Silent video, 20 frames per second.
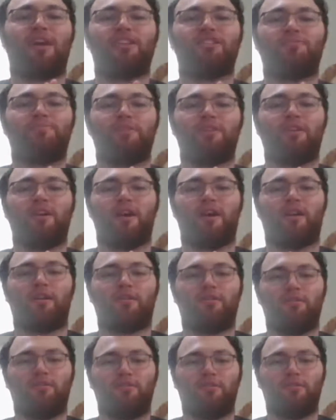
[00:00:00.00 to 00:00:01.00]
has begun.
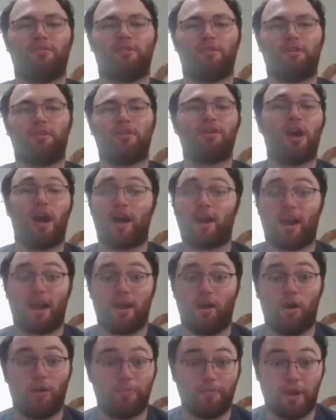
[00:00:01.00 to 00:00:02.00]
God,
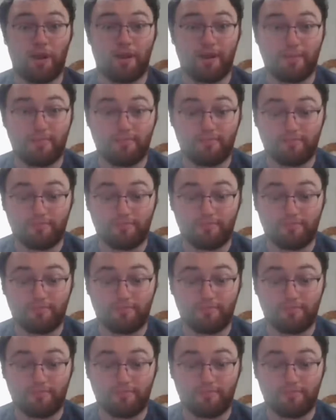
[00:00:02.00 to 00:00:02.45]
I hope not.